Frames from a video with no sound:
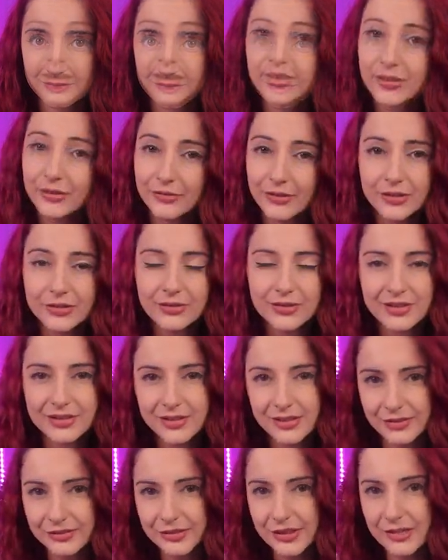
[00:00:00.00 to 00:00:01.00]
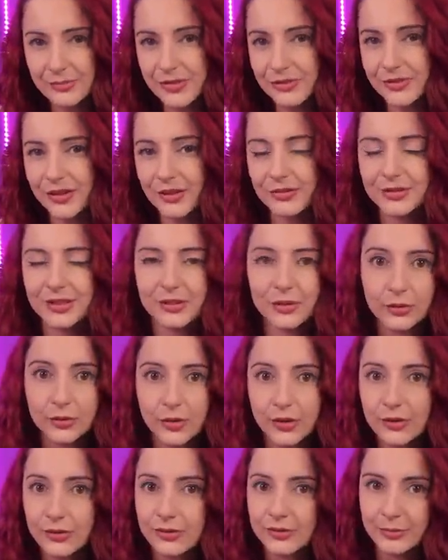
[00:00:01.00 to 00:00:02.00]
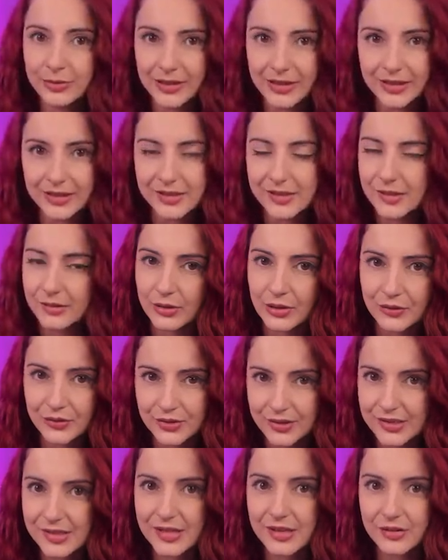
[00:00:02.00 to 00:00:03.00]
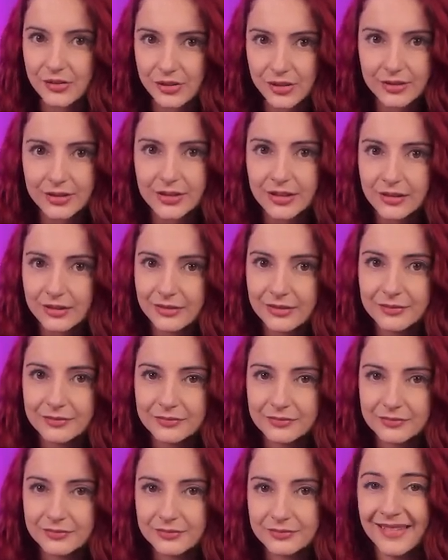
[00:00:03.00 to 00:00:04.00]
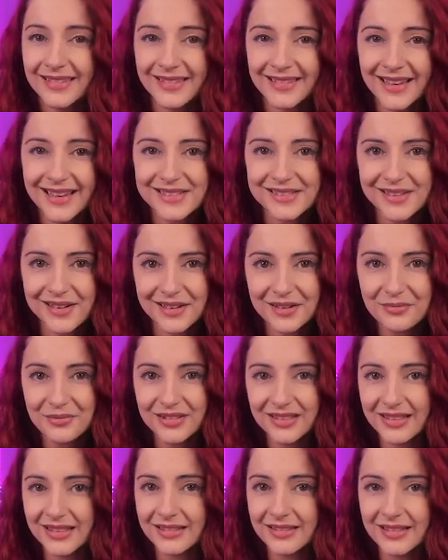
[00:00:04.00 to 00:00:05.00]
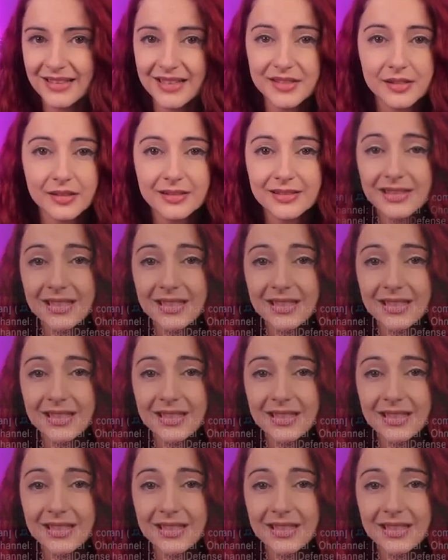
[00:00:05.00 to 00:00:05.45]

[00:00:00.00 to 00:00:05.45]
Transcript: The vendor itself can be found in Ohn'ahran Plains around this area here. The last item you need is a